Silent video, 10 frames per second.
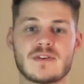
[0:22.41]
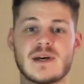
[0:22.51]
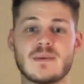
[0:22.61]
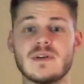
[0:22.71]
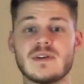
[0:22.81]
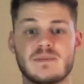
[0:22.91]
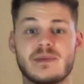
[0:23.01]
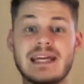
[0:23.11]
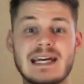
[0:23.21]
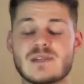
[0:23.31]
Now I'm going to
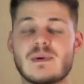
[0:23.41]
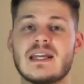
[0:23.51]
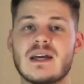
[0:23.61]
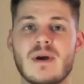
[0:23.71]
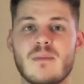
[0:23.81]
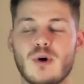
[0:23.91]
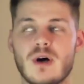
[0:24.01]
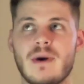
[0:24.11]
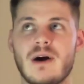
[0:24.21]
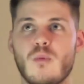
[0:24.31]
be explaining a bit more
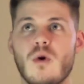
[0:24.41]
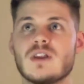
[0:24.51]
about what